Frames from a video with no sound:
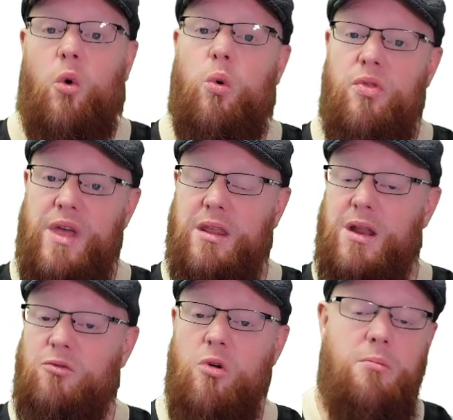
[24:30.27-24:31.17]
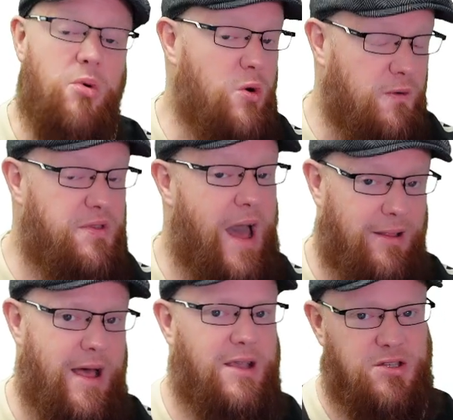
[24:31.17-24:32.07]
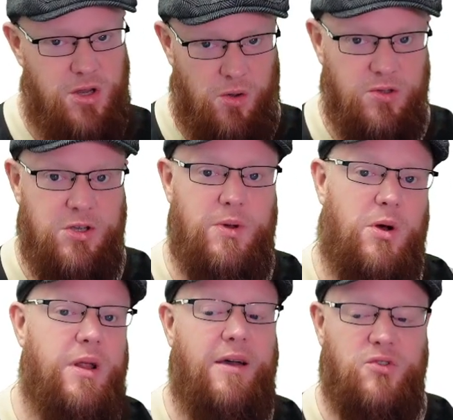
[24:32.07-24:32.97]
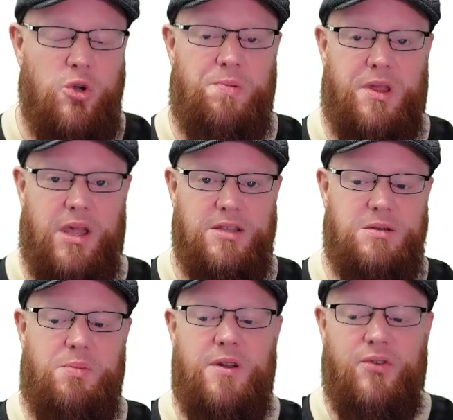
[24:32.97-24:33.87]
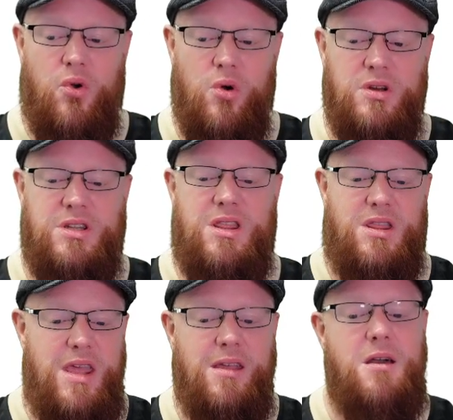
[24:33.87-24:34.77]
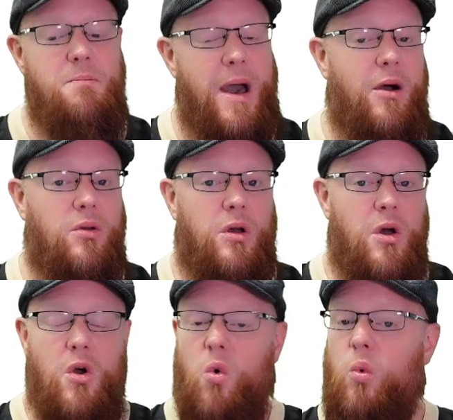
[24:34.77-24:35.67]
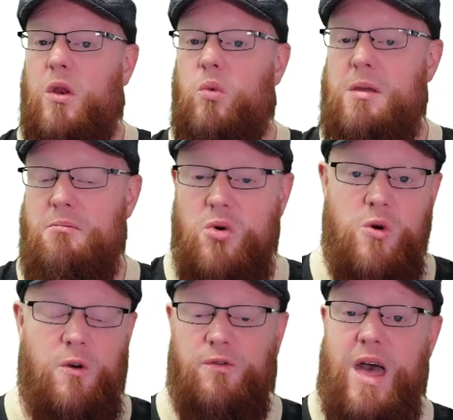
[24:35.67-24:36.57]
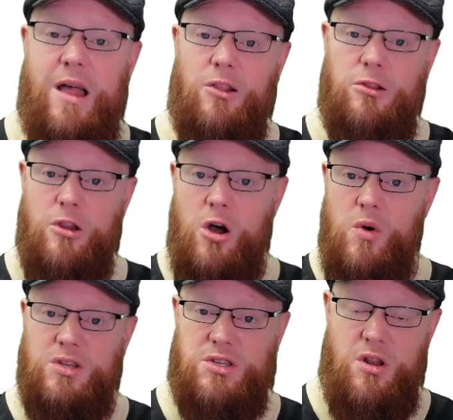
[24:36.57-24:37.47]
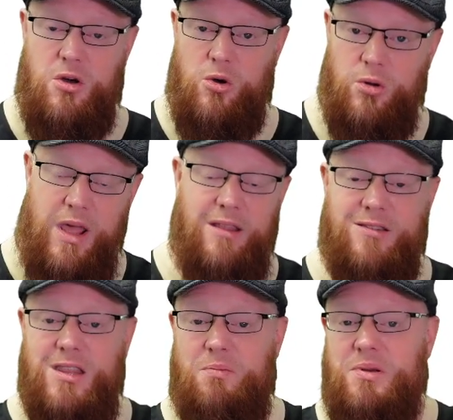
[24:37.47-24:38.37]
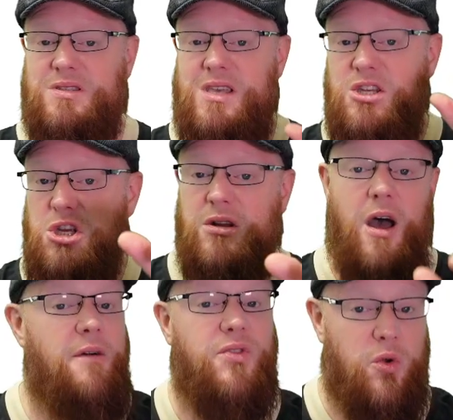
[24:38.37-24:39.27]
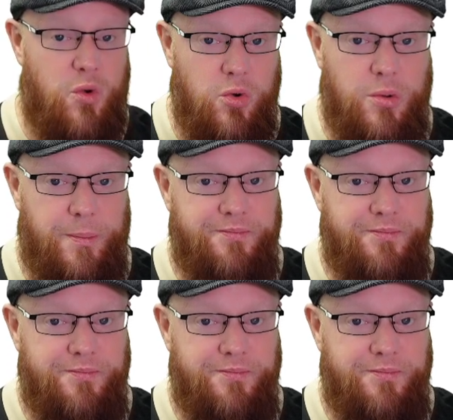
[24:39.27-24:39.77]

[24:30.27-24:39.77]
We're then going to remove that last node so we don't have duplicates. But of course, think about when we move that lowest node into the position of the root.